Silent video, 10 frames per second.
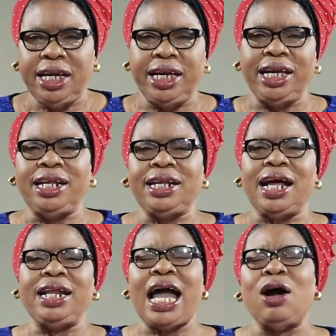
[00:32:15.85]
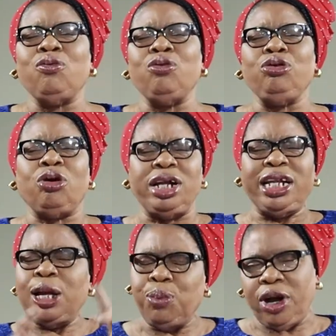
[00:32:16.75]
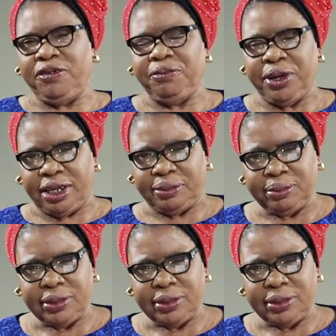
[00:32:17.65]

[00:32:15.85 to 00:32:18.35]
And then I will not labor in vain.